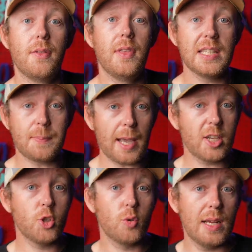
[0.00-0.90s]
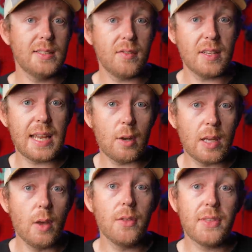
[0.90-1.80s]
This bike shreds on the
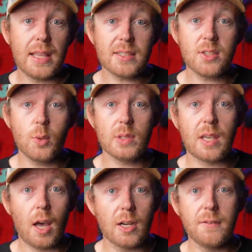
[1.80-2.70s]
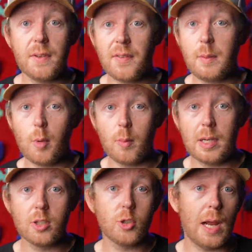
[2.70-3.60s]
downhill thanks to its
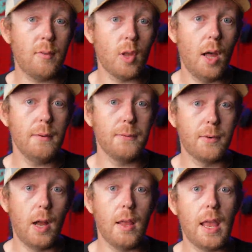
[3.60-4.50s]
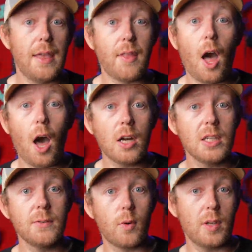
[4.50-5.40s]
150mm travel up front and the
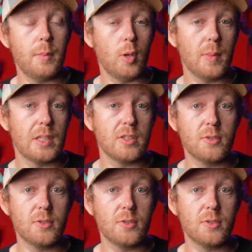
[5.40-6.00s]
140mm